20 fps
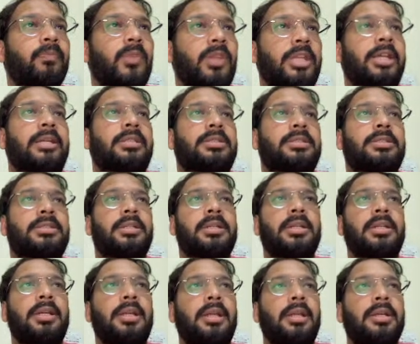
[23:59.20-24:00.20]
Yes,
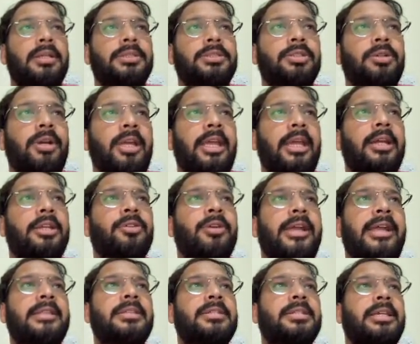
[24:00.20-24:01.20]
so here you
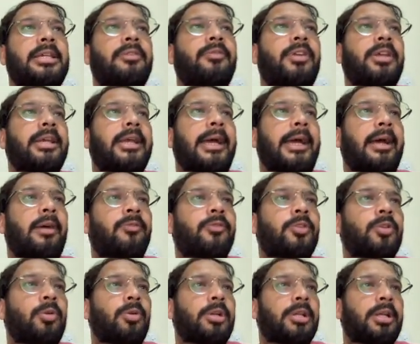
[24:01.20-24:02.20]
can see we have
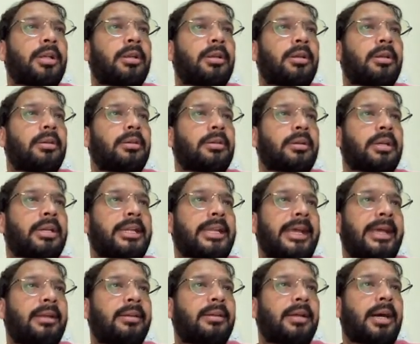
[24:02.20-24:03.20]
total
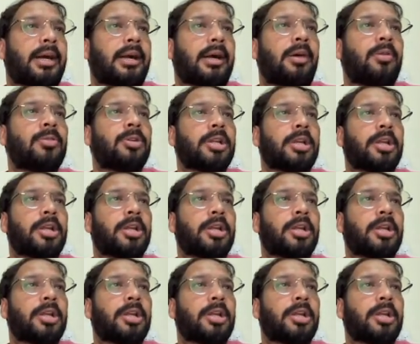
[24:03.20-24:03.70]
10 account